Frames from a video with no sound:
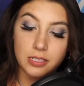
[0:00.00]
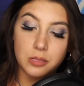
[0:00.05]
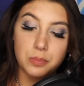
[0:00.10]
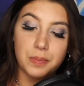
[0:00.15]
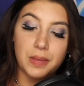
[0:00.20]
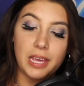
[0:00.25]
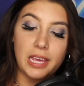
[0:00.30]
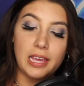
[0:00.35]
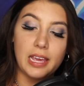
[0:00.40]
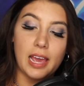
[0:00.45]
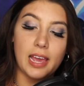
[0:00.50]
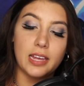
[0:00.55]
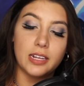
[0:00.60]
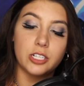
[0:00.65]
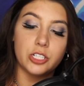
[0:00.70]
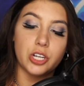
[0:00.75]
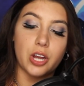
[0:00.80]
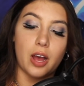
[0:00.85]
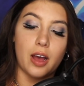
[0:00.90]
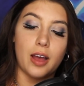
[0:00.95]
It's
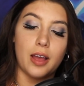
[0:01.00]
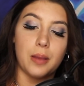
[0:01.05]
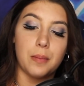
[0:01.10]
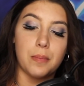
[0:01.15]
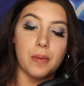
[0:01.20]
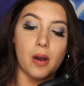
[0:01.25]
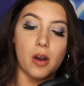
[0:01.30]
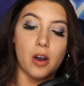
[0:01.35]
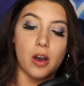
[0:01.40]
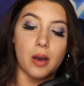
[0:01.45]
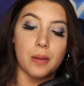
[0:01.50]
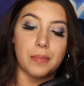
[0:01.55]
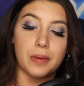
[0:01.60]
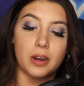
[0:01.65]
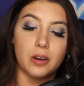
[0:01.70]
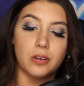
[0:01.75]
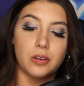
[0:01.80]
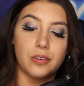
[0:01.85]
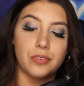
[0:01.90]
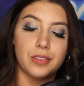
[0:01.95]
Phi Pop. I
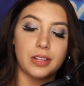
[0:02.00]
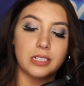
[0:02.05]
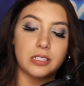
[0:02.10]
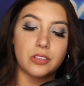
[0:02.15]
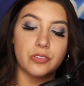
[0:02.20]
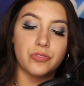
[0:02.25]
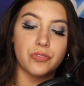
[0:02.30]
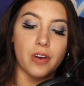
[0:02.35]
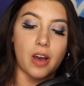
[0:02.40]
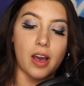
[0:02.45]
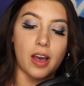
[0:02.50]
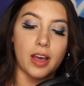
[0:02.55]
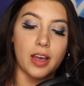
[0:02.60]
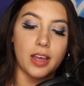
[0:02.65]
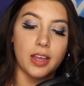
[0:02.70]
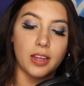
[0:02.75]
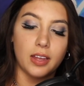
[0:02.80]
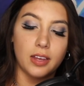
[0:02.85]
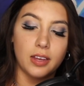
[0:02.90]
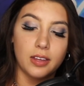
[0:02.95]
don't know if that's
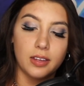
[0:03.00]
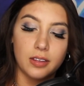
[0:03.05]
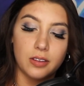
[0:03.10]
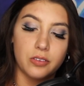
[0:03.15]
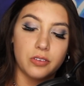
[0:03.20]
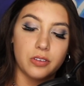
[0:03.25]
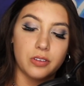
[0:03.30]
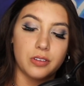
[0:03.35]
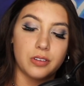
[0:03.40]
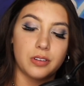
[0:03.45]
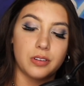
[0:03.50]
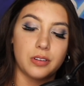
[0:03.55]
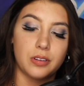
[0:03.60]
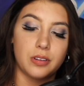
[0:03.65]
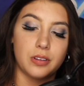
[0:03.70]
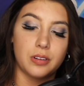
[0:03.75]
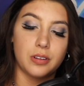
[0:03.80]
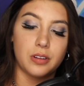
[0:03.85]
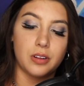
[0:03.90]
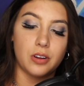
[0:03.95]
Phi
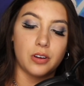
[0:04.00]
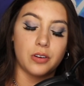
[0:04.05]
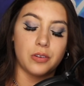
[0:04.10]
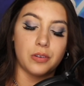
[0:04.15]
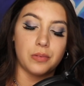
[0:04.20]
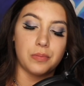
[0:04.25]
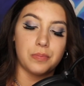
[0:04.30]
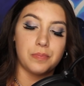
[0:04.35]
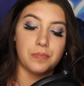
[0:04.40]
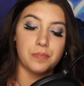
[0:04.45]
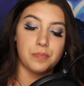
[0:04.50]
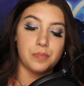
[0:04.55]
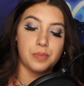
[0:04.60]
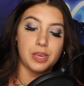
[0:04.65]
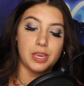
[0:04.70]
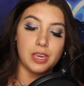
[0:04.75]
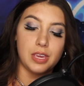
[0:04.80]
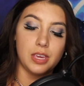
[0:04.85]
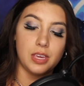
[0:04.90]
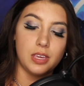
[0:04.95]
or
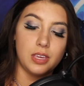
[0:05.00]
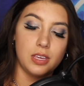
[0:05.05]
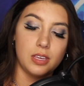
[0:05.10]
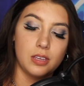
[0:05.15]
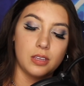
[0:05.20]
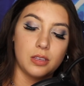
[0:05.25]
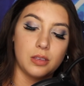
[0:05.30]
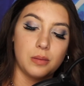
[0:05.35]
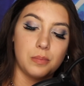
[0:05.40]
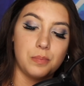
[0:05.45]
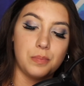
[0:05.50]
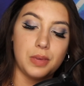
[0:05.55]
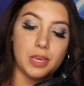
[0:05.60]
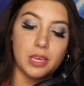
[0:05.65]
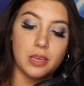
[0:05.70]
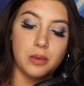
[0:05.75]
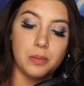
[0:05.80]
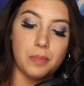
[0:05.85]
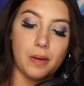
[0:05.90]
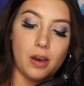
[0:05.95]
P
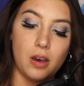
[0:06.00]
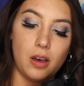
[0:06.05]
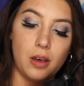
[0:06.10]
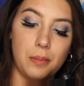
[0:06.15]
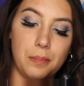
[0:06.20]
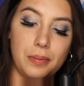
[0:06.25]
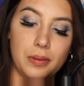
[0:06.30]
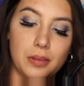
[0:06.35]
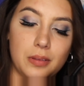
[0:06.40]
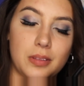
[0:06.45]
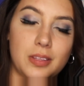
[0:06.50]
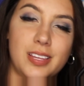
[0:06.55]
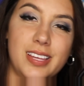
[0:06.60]
Pop.